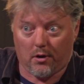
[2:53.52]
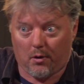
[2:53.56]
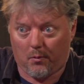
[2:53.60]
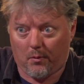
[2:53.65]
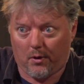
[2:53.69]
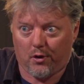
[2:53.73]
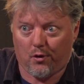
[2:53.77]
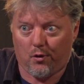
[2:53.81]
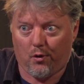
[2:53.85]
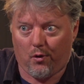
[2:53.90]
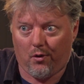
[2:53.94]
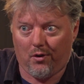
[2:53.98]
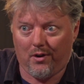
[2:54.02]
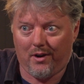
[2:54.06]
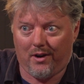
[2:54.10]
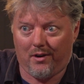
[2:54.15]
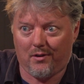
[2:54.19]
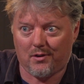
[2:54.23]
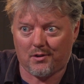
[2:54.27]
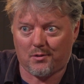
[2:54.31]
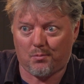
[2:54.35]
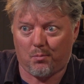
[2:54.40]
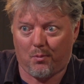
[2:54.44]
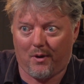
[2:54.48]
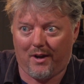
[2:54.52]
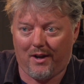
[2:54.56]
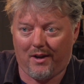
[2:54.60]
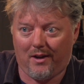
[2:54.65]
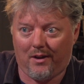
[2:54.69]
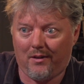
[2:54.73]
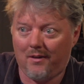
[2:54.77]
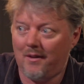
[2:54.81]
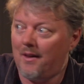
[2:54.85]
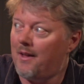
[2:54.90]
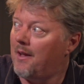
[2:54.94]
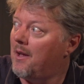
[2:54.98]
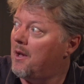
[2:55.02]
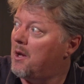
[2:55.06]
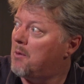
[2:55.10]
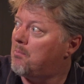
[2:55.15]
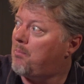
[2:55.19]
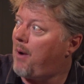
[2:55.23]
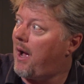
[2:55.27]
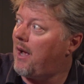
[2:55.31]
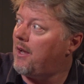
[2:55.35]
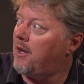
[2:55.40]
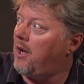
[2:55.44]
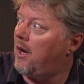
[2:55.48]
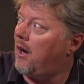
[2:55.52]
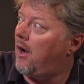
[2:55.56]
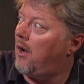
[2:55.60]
recorder as well. But you know,